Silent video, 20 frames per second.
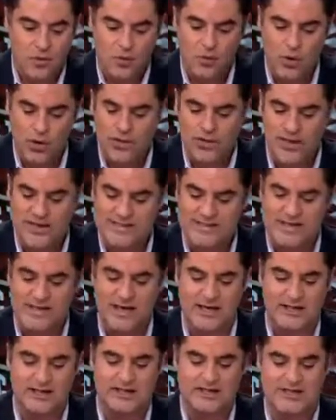one last
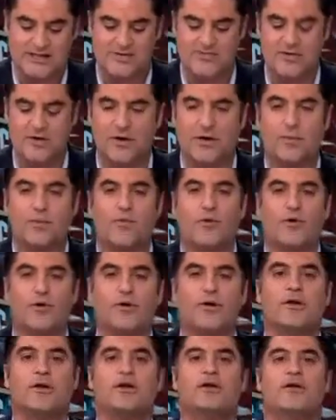thing on this that's very
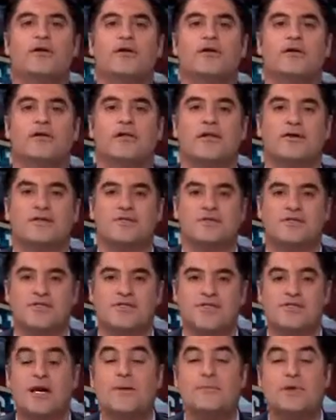important. There was a
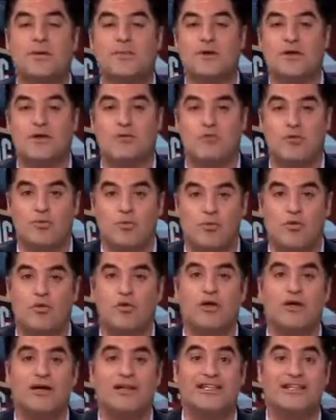subcommittee
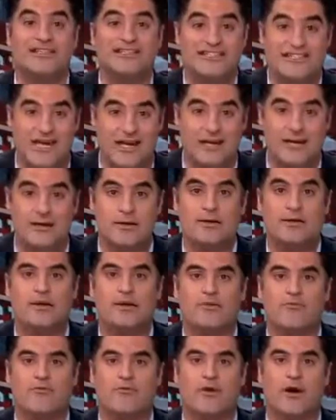report in the Senate,
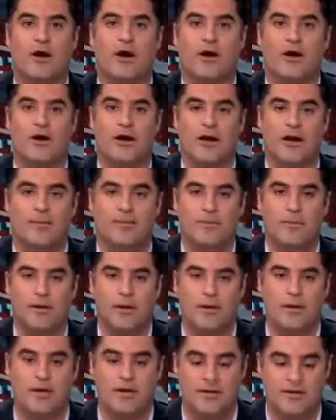and
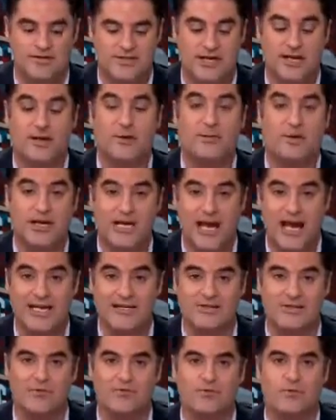Senator
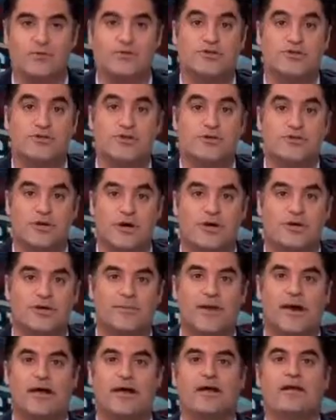McCaskill from Missouri talked
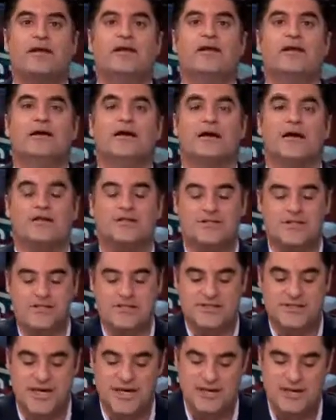about it, and she
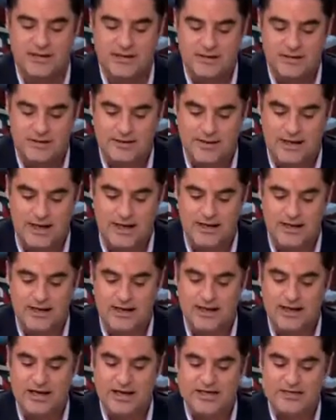said that
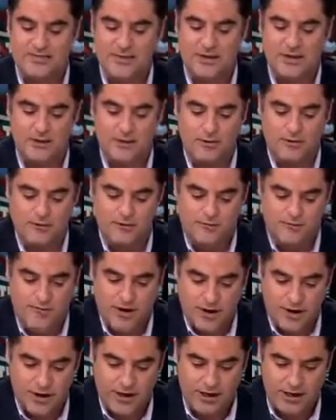it has been
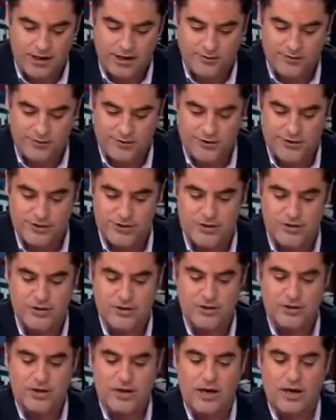very inefficient
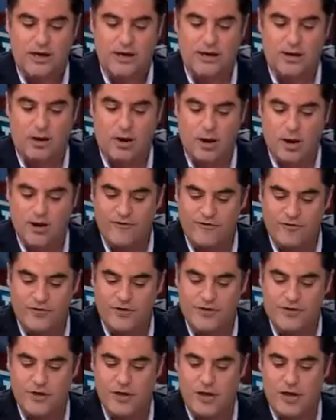and that our
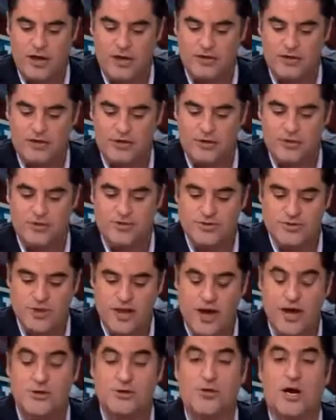efforts to use
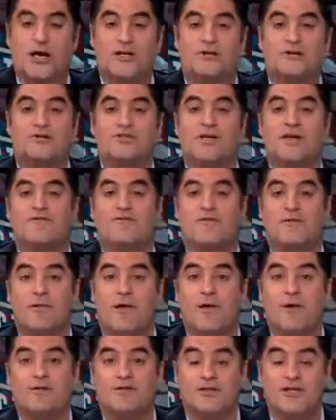contractors have
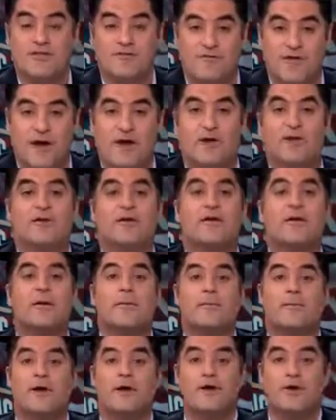largely failed.
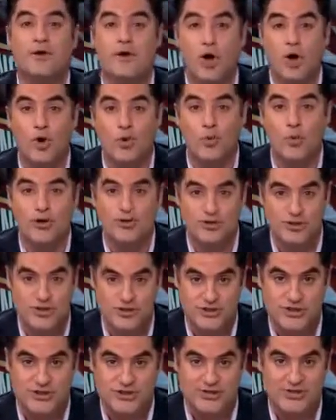But note what she
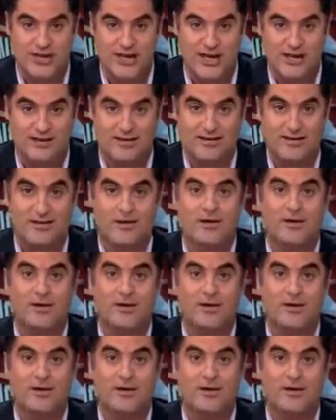just said,